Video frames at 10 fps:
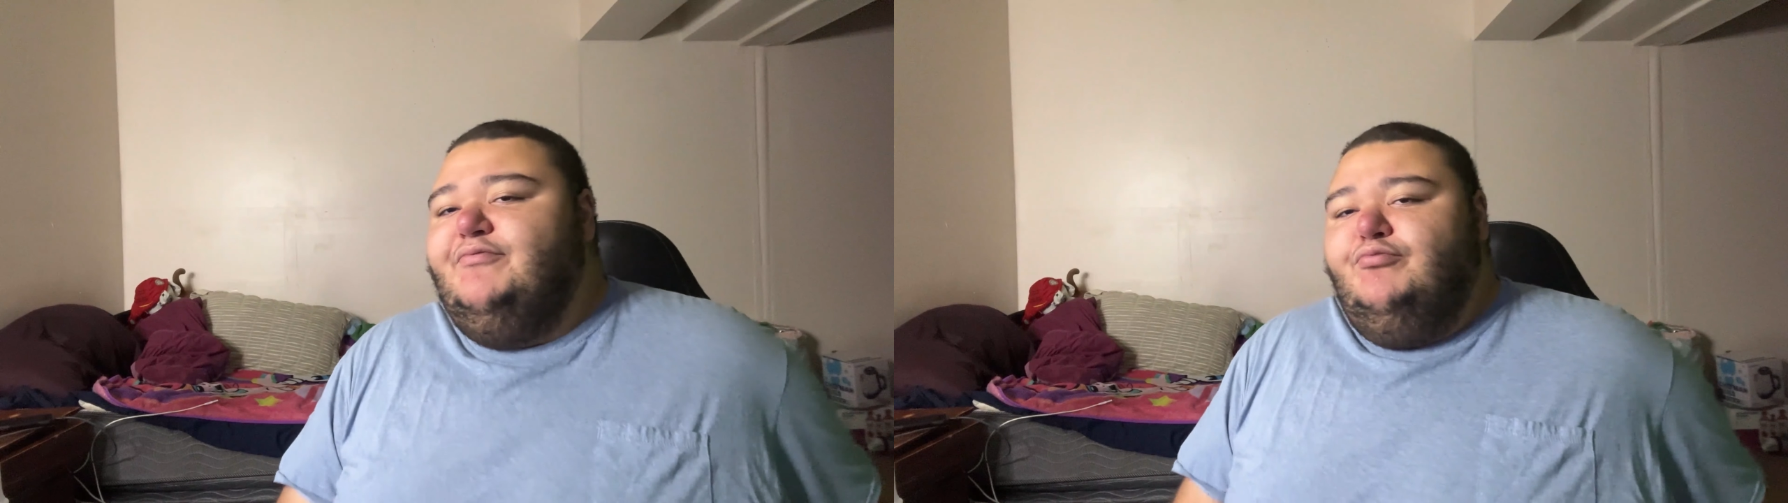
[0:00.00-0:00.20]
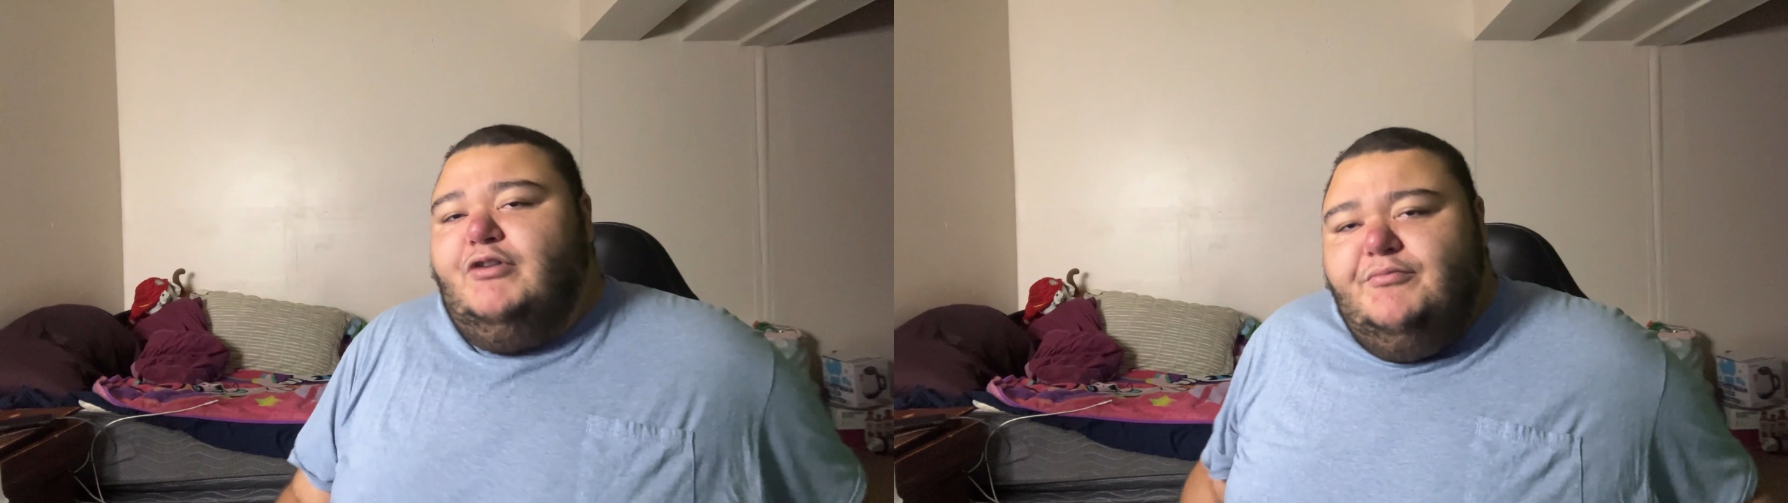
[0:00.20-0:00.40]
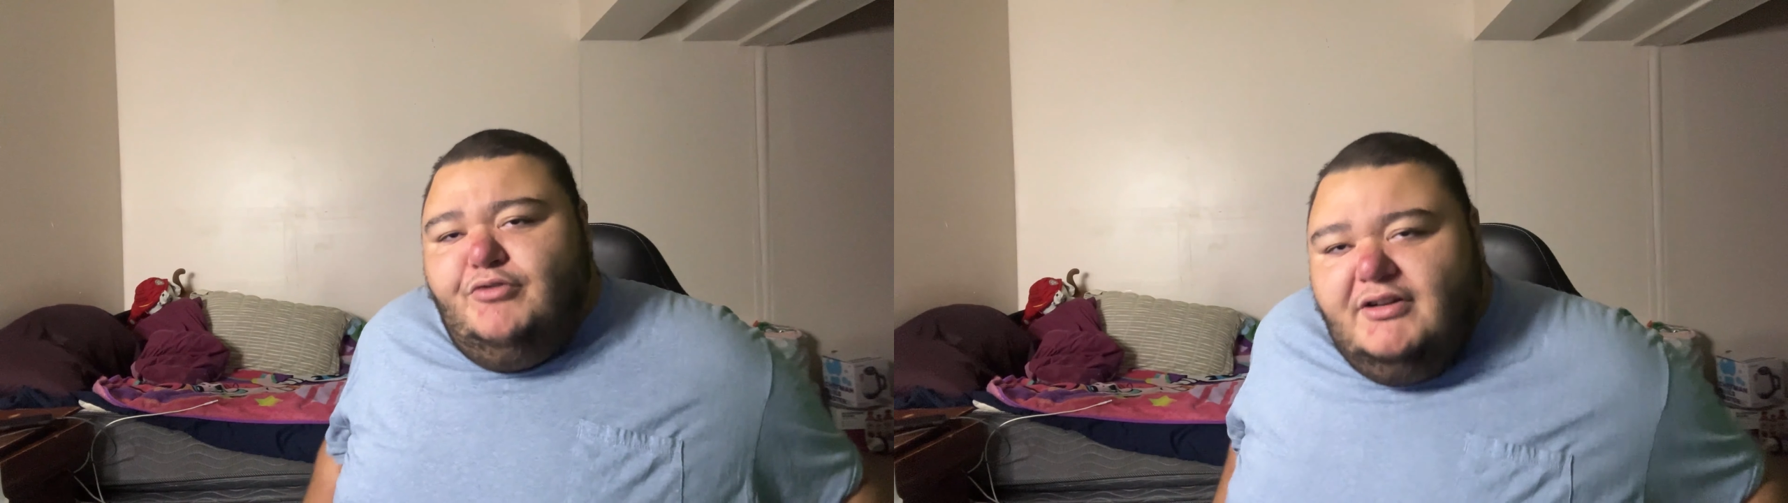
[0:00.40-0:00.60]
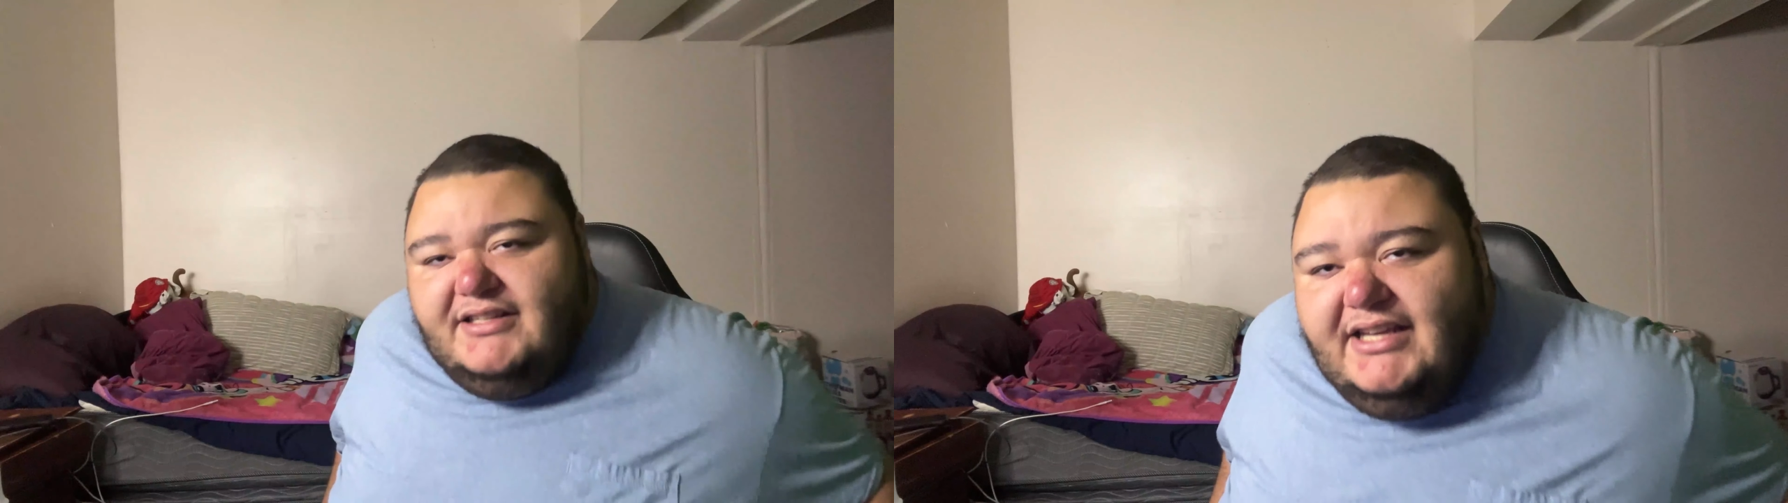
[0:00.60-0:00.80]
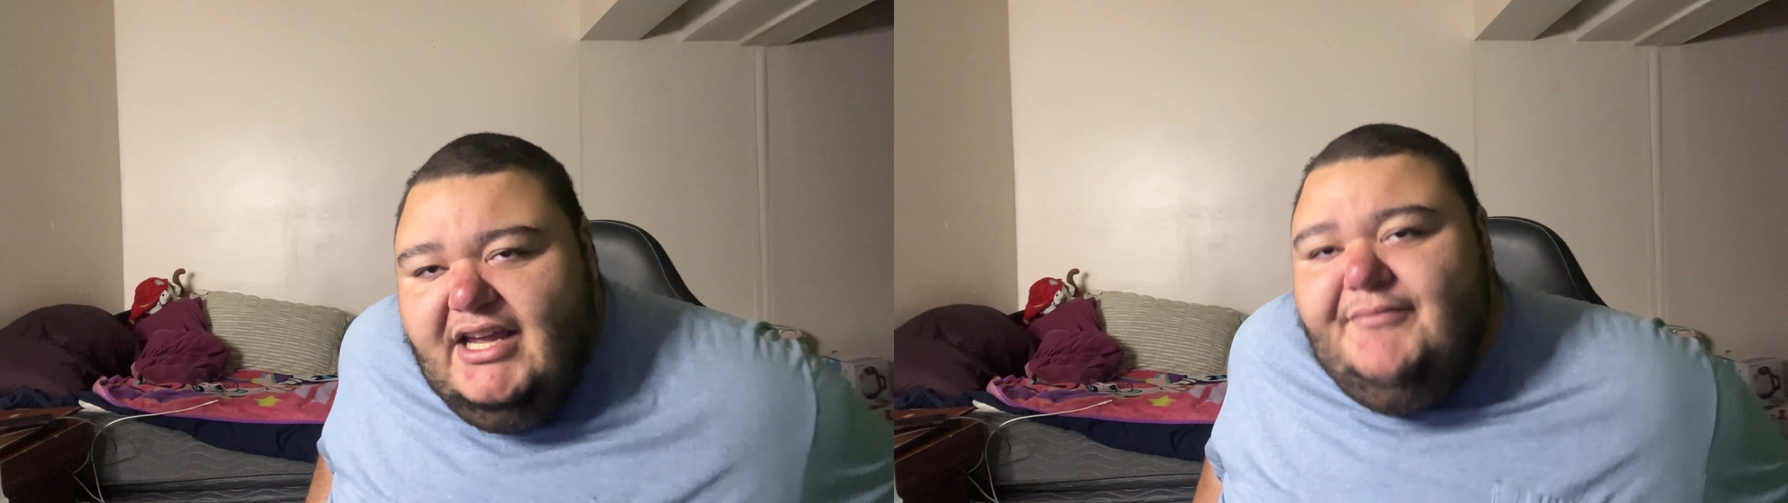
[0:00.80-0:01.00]
one more
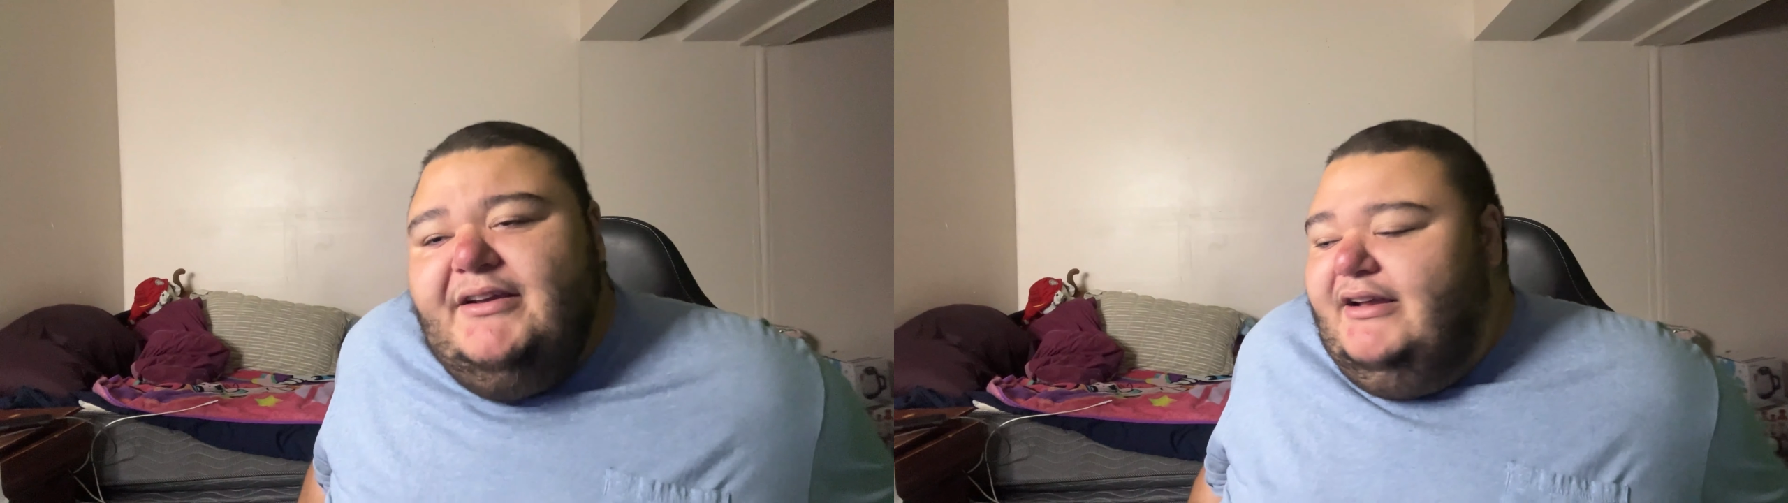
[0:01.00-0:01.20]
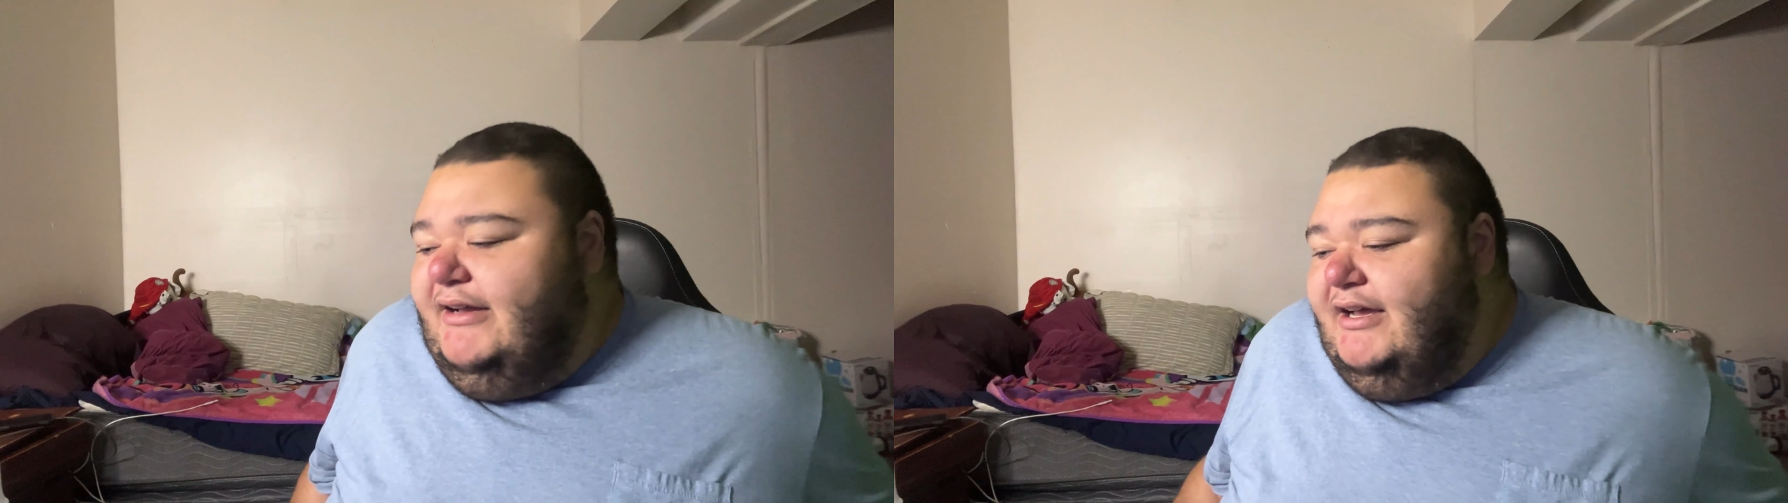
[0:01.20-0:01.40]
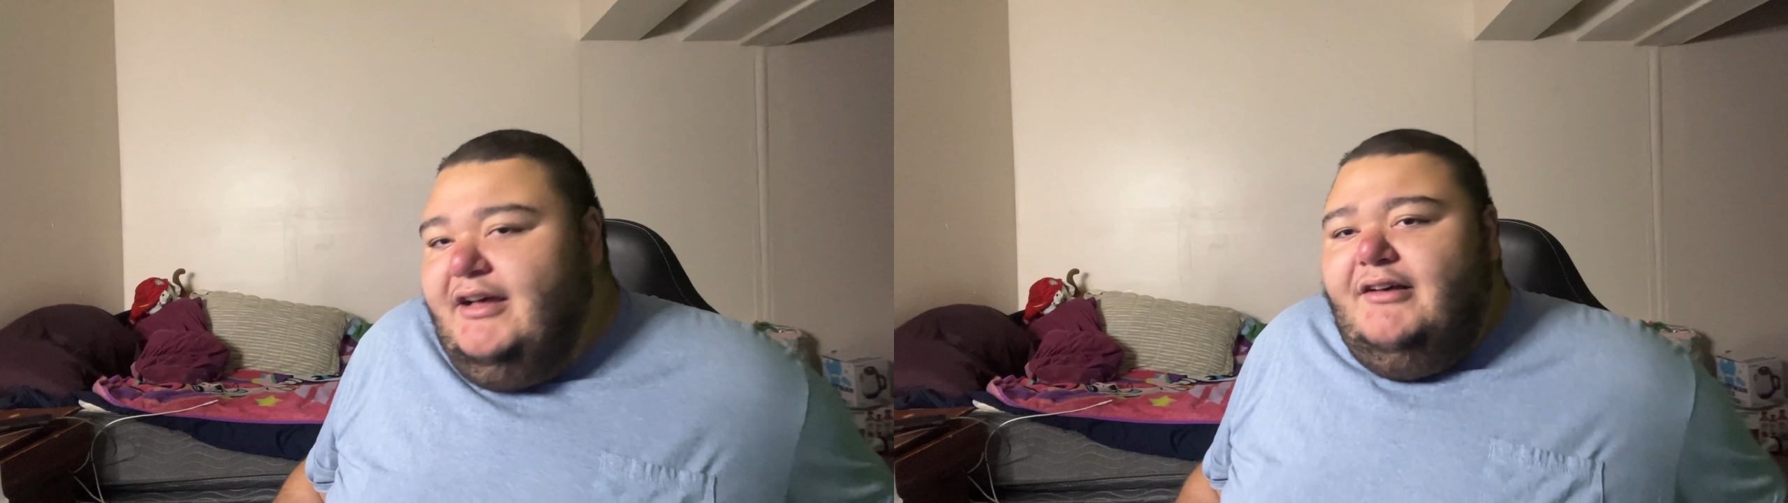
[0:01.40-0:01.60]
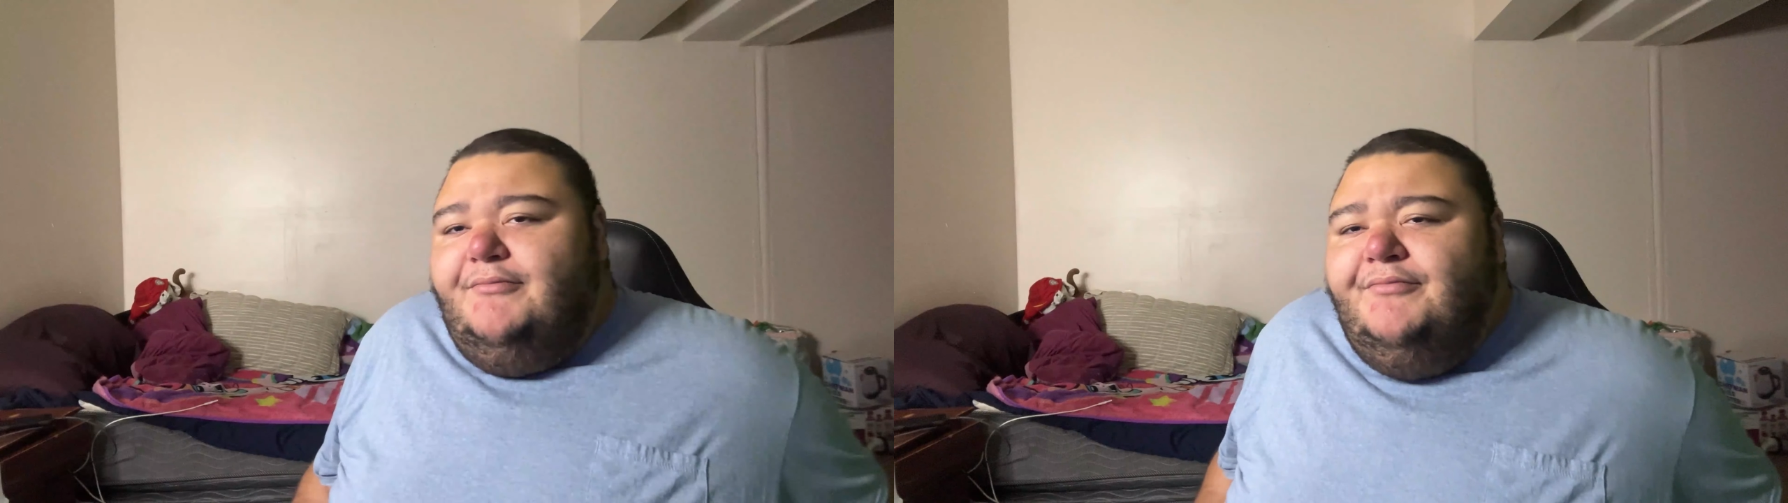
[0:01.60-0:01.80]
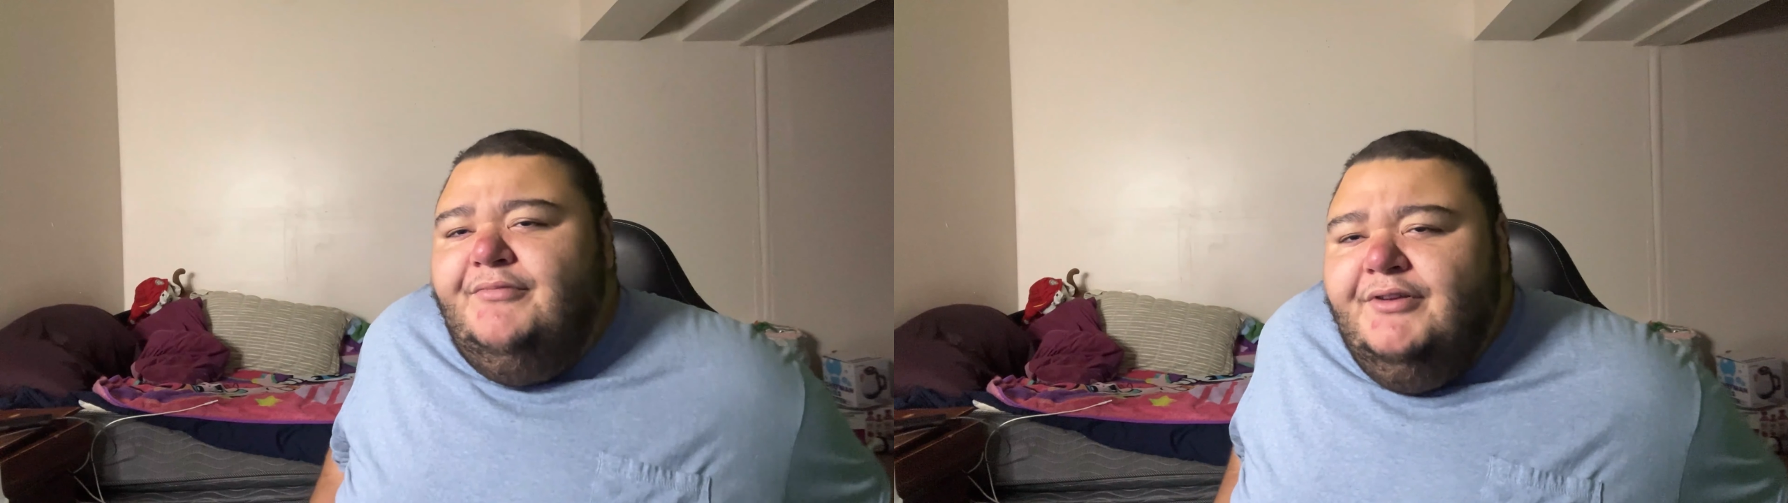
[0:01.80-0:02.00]

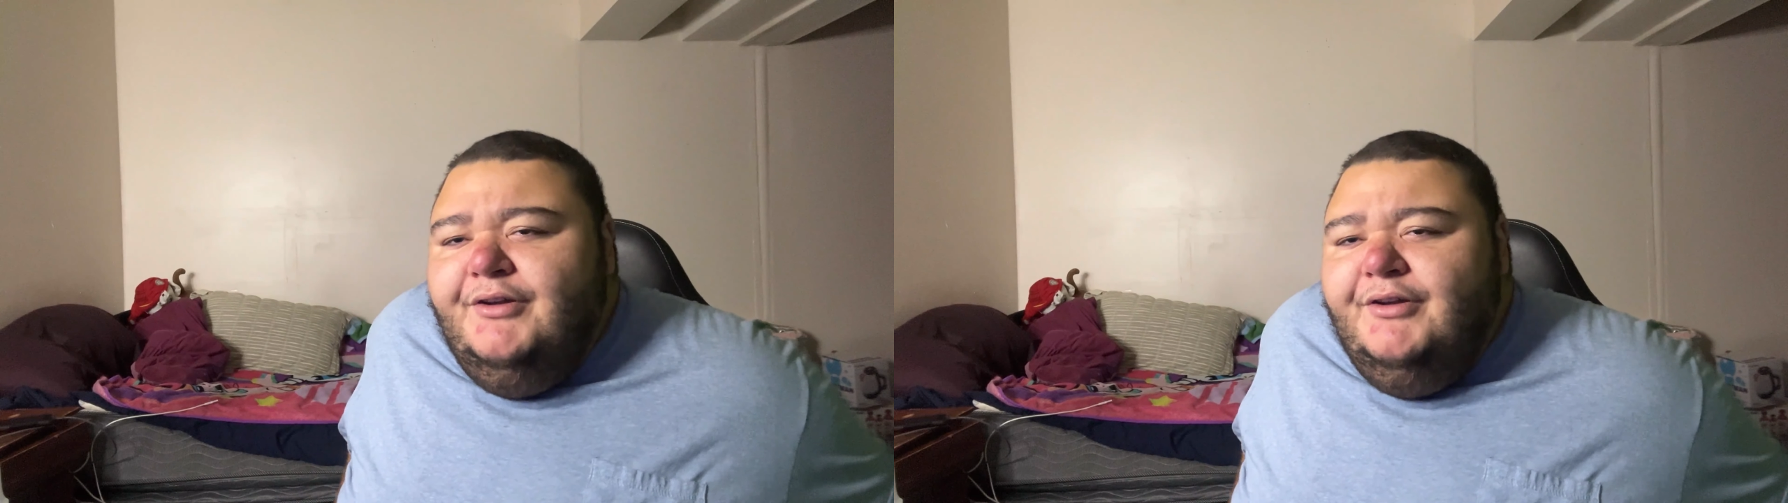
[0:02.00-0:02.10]
time.